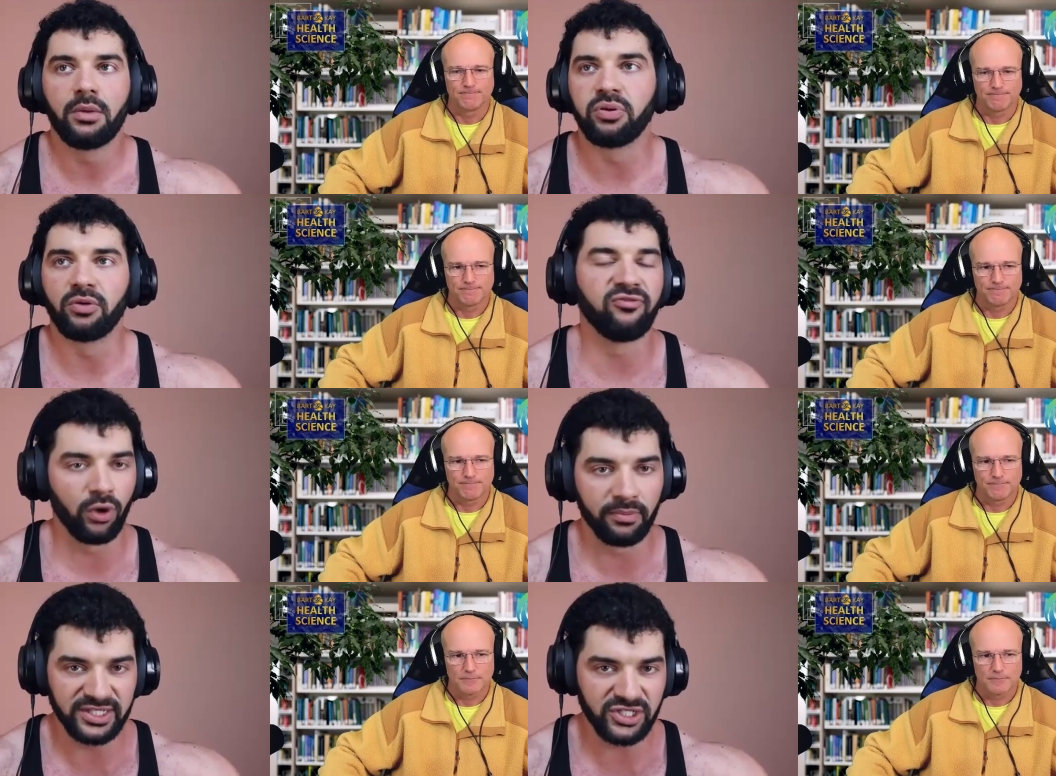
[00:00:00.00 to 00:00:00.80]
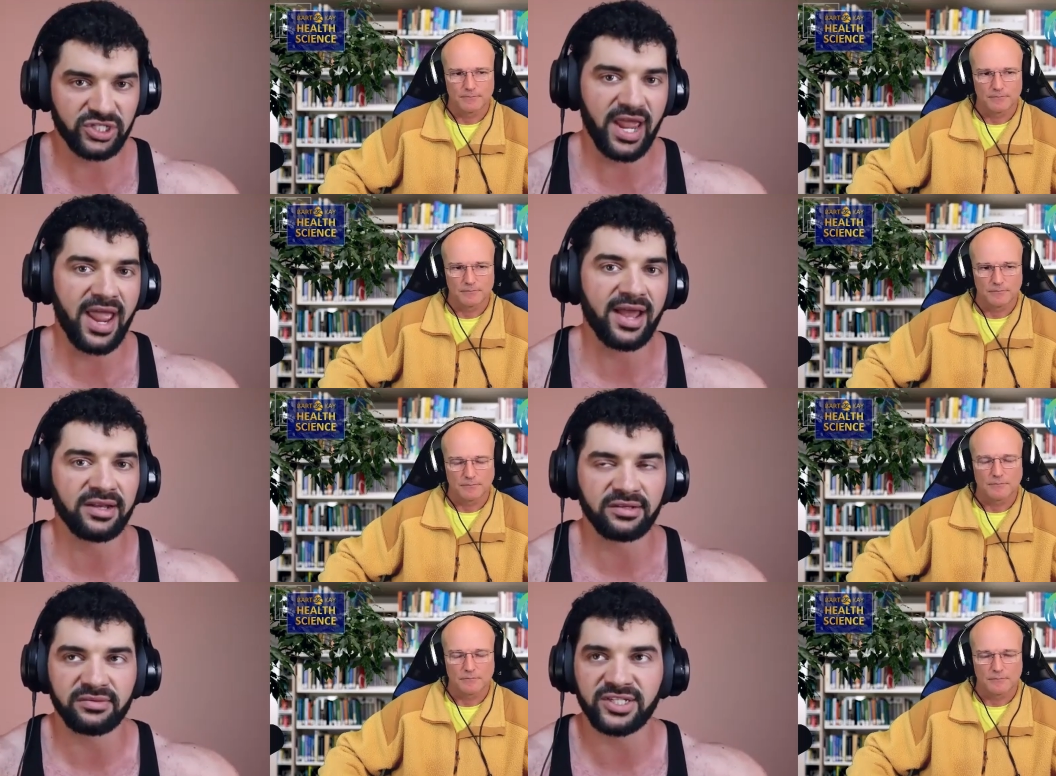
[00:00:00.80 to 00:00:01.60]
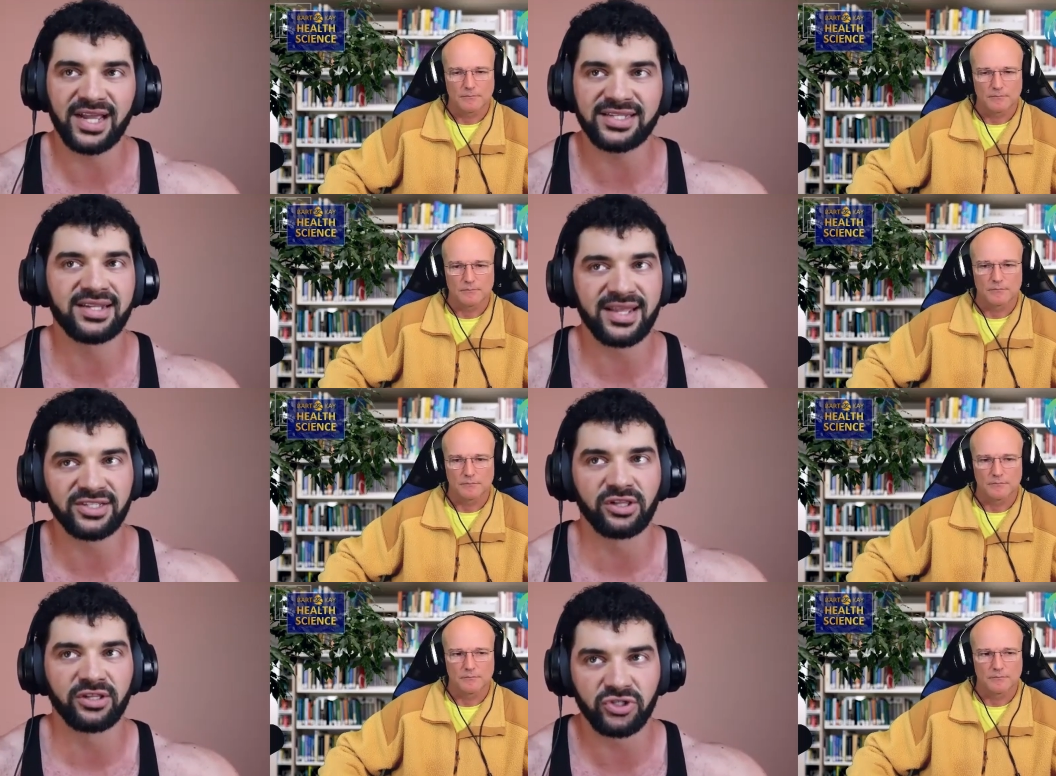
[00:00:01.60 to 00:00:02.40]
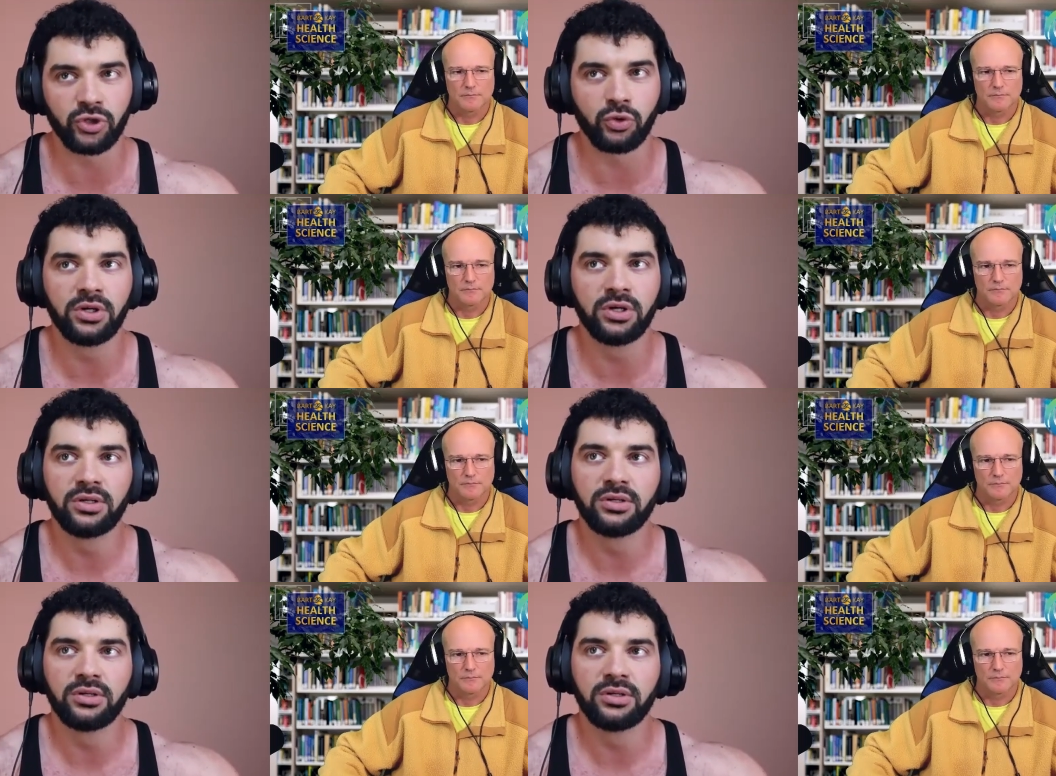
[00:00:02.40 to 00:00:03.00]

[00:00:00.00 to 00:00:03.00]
Speaker 1: performance, and this ties into insulin too.